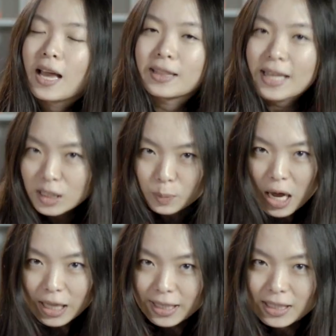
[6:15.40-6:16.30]
And last but
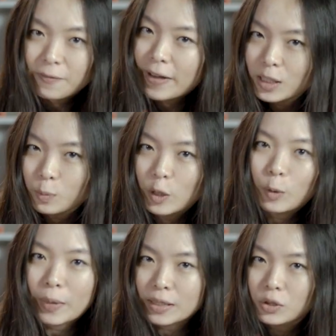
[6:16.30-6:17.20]
not least,
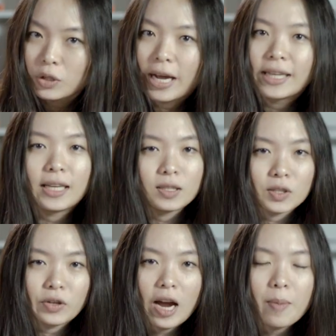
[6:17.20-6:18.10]
Facebook, Messenger, and
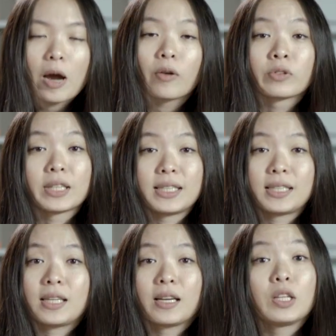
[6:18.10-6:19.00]
Instagram are
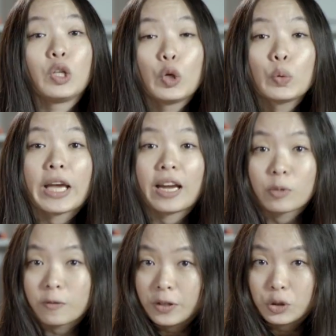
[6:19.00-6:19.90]
releasing new
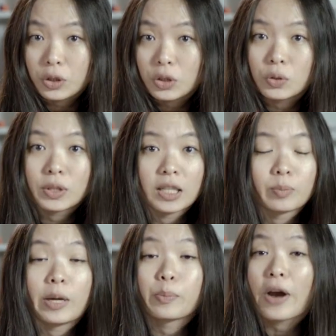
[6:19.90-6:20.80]
camera features to
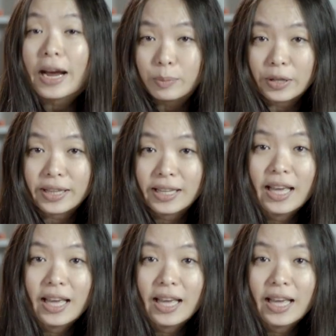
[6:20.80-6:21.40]
celebrate Pride Month,